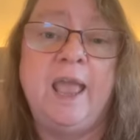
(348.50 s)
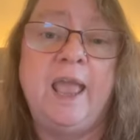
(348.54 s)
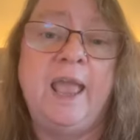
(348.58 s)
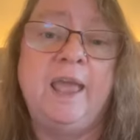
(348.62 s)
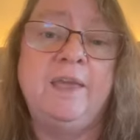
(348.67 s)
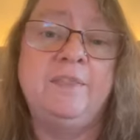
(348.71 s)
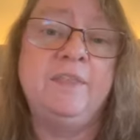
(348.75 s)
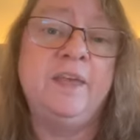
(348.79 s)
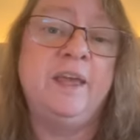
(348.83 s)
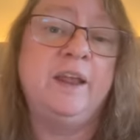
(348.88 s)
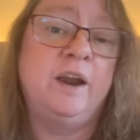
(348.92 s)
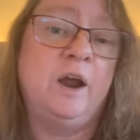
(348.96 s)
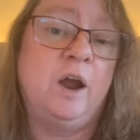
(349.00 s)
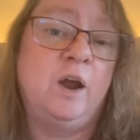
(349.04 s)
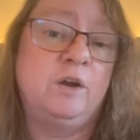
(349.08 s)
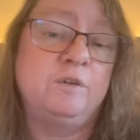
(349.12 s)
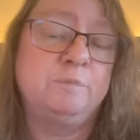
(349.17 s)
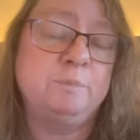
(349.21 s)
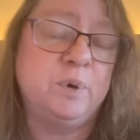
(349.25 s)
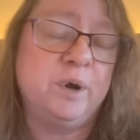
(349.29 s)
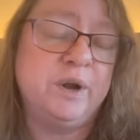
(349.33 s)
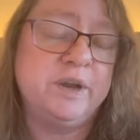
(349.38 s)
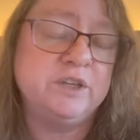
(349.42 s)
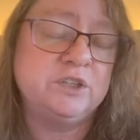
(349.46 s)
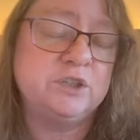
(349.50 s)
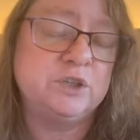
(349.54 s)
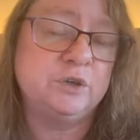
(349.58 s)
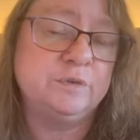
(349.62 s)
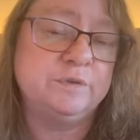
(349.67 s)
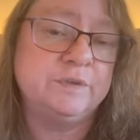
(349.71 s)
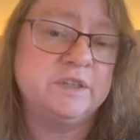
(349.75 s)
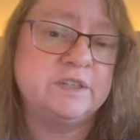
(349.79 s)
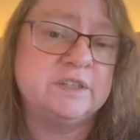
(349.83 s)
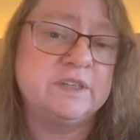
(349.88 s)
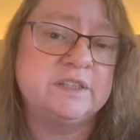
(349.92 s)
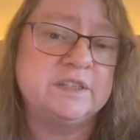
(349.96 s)
And then our praise
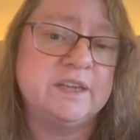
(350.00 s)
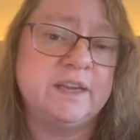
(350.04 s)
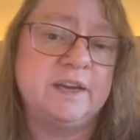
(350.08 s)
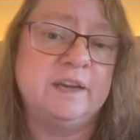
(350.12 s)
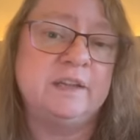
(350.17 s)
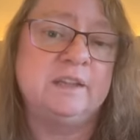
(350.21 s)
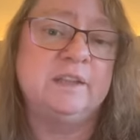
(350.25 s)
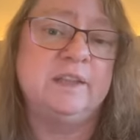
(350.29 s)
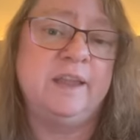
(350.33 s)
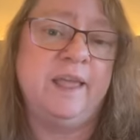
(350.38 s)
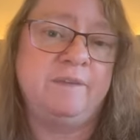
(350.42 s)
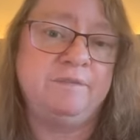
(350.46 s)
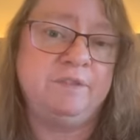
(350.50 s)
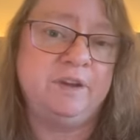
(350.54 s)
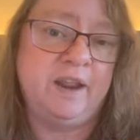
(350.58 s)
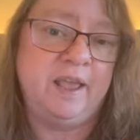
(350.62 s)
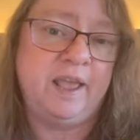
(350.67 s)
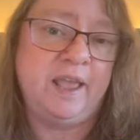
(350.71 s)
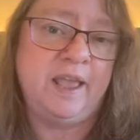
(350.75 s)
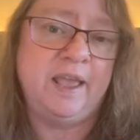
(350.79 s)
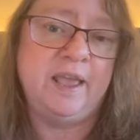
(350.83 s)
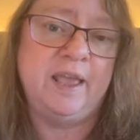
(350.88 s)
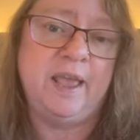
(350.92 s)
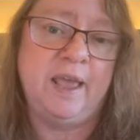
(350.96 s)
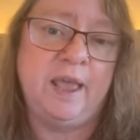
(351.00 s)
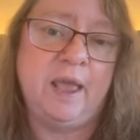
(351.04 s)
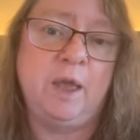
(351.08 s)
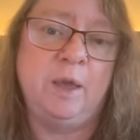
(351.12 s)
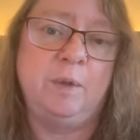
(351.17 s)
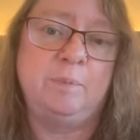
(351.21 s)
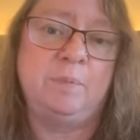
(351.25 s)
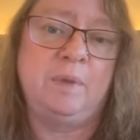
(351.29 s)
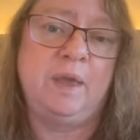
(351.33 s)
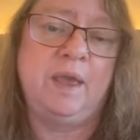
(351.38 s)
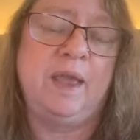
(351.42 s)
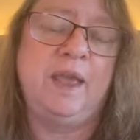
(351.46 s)
service is at 11
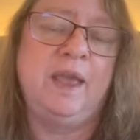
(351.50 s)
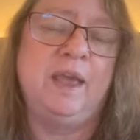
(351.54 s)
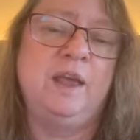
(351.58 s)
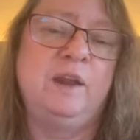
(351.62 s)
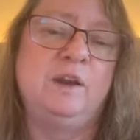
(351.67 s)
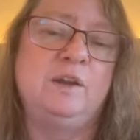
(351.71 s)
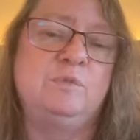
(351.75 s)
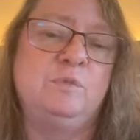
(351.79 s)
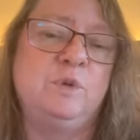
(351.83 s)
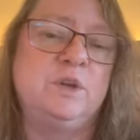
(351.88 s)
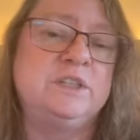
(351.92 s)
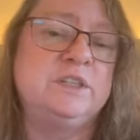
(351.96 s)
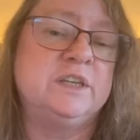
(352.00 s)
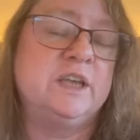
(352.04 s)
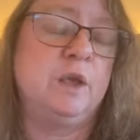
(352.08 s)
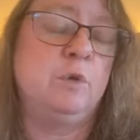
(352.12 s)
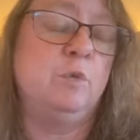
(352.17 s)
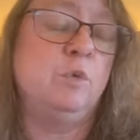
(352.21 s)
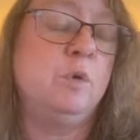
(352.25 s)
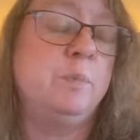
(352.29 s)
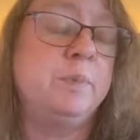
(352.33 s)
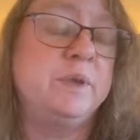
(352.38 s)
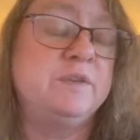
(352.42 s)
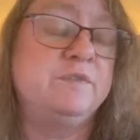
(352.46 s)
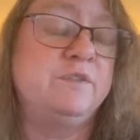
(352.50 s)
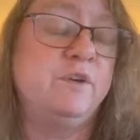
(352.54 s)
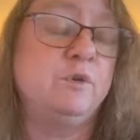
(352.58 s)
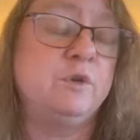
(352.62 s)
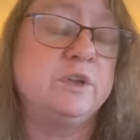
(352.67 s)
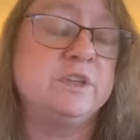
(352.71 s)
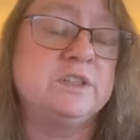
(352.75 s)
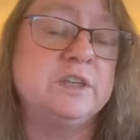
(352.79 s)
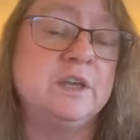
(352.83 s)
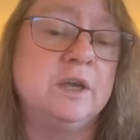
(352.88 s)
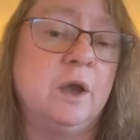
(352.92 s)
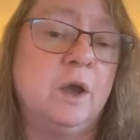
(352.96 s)
a.m. And once again, we'll be
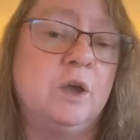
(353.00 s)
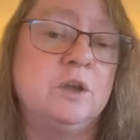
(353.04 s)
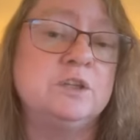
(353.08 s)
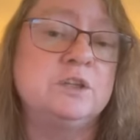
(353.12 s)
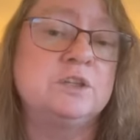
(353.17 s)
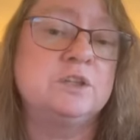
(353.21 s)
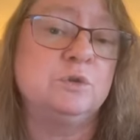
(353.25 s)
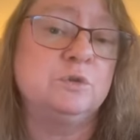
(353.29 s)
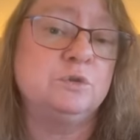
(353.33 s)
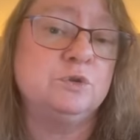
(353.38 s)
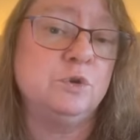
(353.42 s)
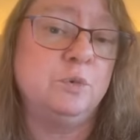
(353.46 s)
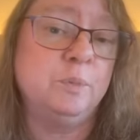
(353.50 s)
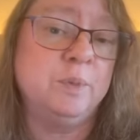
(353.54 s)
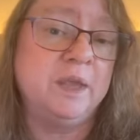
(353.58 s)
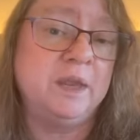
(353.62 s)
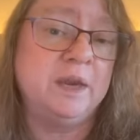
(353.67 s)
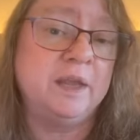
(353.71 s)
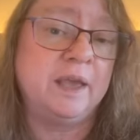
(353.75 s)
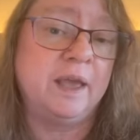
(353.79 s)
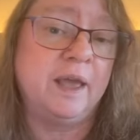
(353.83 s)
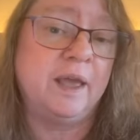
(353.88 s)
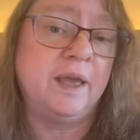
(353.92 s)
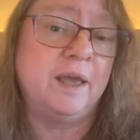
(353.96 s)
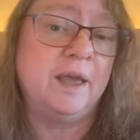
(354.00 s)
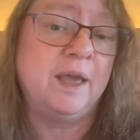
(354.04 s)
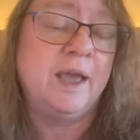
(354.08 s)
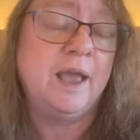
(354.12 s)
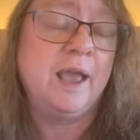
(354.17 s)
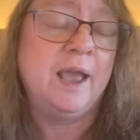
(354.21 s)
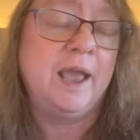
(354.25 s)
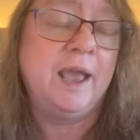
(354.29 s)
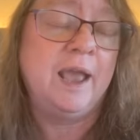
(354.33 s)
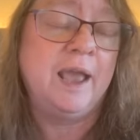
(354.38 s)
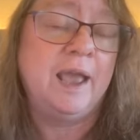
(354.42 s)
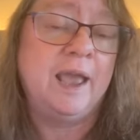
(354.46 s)
focusing on social media
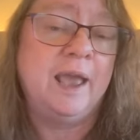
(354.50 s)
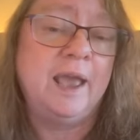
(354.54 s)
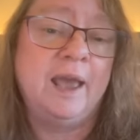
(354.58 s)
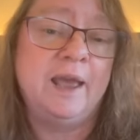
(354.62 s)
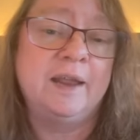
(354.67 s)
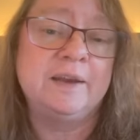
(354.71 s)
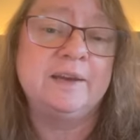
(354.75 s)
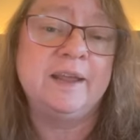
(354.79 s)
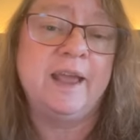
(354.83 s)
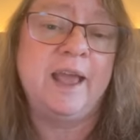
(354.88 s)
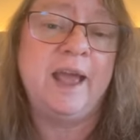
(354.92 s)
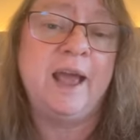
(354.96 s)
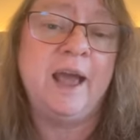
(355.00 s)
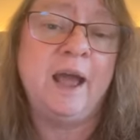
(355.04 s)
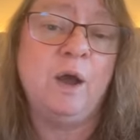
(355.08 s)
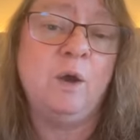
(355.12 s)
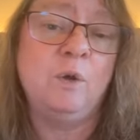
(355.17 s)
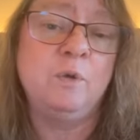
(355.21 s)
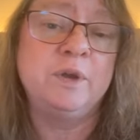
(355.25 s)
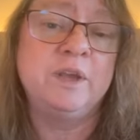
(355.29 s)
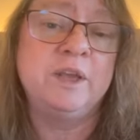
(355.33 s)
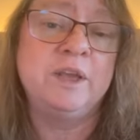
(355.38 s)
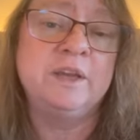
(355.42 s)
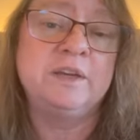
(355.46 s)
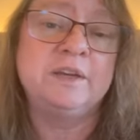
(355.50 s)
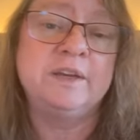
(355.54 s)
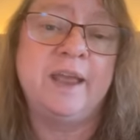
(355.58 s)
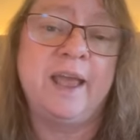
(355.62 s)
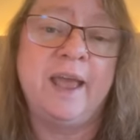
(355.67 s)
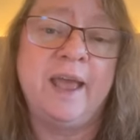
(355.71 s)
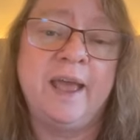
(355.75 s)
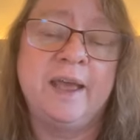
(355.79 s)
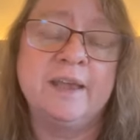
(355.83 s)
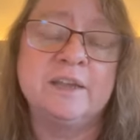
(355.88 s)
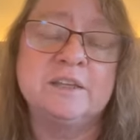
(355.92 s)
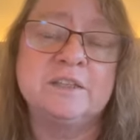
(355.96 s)
and how it
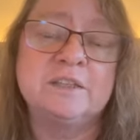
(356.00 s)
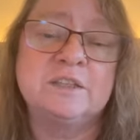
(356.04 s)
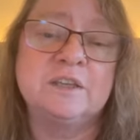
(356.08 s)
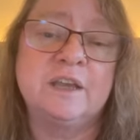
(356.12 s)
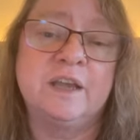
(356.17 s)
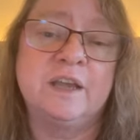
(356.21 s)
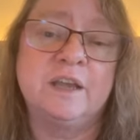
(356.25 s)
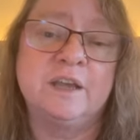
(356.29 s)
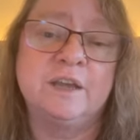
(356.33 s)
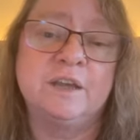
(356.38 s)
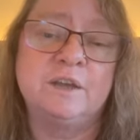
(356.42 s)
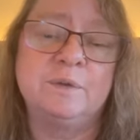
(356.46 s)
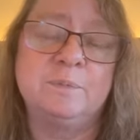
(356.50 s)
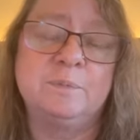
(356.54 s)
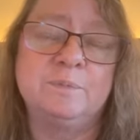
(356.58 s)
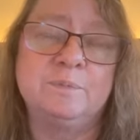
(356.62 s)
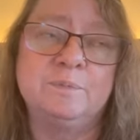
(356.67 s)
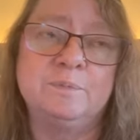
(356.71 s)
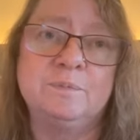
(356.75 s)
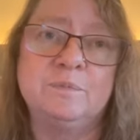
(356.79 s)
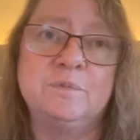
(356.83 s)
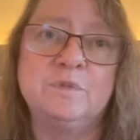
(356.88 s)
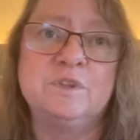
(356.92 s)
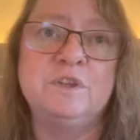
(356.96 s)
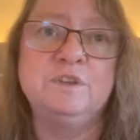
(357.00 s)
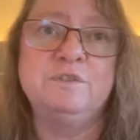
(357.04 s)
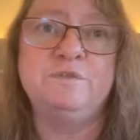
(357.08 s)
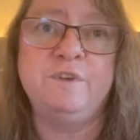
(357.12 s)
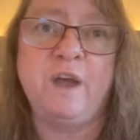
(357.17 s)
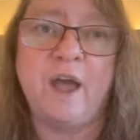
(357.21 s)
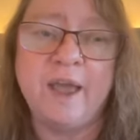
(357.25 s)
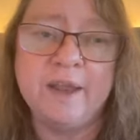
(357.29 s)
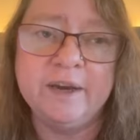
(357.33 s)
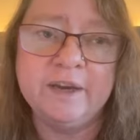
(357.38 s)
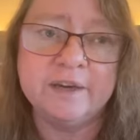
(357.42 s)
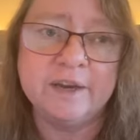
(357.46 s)
has um,
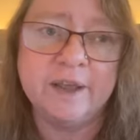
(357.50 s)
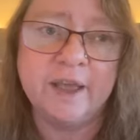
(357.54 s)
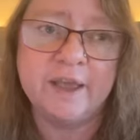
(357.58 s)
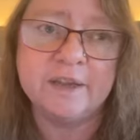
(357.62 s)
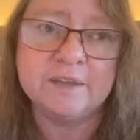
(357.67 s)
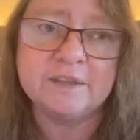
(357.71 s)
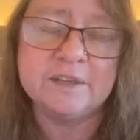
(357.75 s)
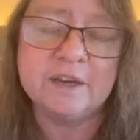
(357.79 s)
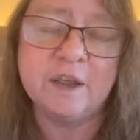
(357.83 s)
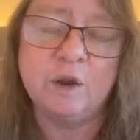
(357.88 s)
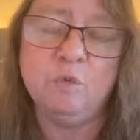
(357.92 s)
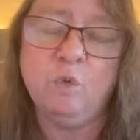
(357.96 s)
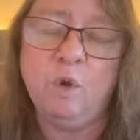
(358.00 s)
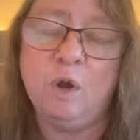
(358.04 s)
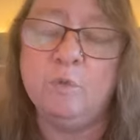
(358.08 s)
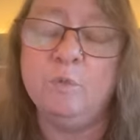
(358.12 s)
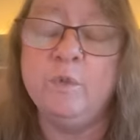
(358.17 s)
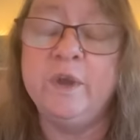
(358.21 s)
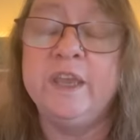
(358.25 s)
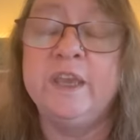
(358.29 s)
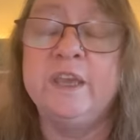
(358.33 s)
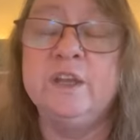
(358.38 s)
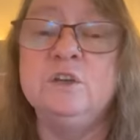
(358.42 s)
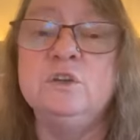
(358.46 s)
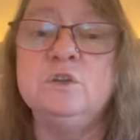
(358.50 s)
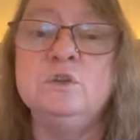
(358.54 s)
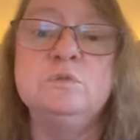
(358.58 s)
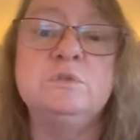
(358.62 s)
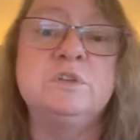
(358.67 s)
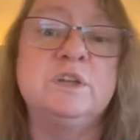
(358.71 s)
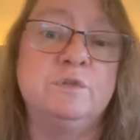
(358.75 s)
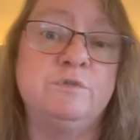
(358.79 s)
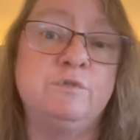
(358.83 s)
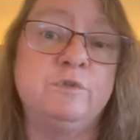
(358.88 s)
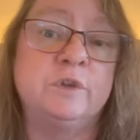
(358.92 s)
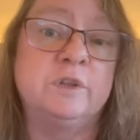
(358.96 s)
divided us and what we can do
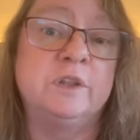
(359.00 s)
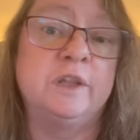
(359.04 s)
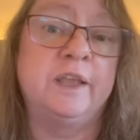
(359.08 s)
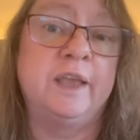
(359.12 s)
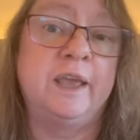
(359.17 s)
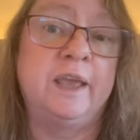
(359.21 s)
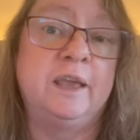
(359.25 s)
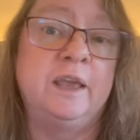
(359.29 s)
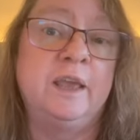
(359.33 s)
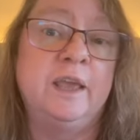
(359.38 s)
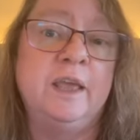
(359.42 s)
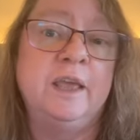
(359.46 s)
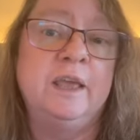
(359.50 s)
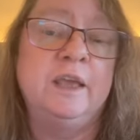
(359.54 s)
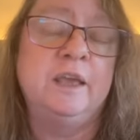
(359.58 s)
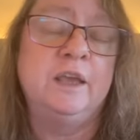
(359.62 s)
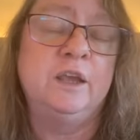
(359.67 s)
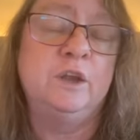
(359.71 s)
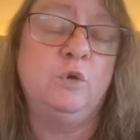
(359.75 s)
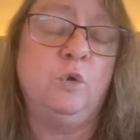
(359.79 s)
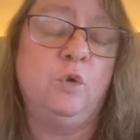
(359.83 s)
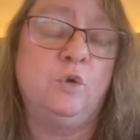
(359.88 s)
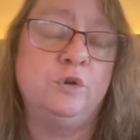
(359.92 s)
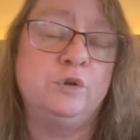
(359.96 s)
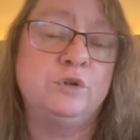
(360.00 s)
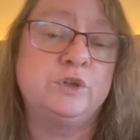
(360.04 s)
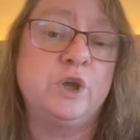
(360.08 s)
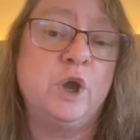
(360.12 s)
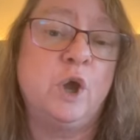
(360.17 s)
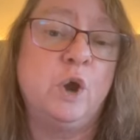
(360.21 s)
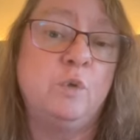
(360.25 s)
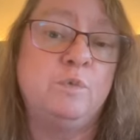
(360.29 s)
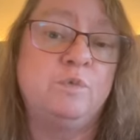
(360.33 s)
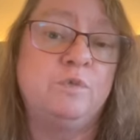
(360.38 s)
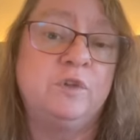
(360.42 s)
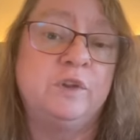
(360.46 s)
differently in order to
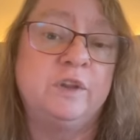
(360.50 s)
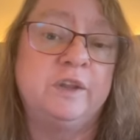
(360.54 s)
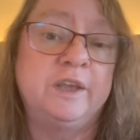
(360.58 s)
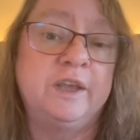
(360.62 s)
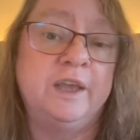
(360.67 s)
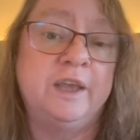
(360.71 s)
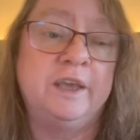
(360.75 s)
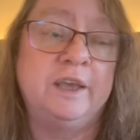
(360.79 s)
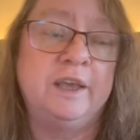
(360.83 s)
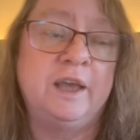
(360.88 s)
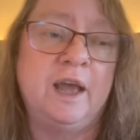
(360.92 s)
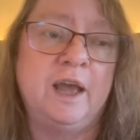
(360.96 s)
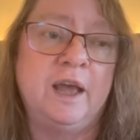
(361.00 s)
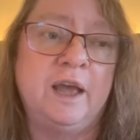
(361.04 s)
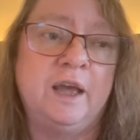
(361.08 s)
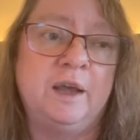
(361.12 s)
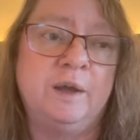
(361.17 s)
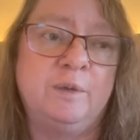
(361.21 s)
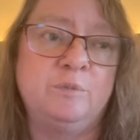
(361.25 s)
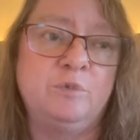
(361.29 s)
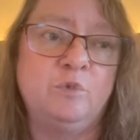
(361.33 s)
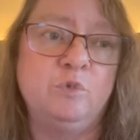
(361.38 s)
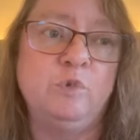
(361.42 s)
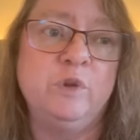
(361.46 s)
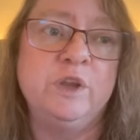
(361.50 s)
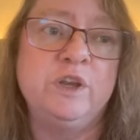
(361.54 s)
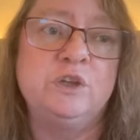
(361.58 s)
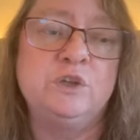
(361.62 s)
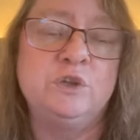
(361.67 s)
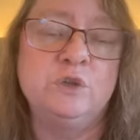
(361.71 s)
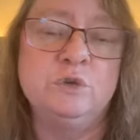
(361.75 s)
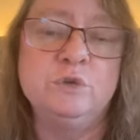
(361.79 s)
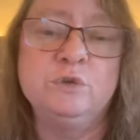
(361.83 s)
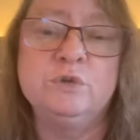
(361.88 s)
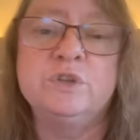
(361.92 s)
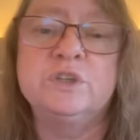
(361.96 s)
hopefully um,
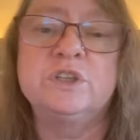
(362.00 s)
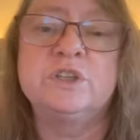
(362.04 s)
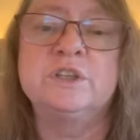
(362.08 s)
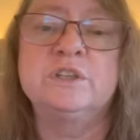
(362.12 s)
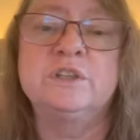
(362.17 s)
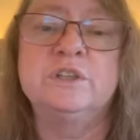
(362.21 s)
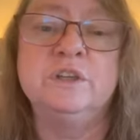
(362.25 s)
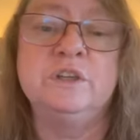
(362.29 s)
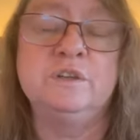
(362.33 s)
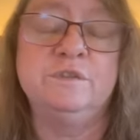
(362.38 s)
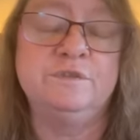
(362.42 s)
reduce the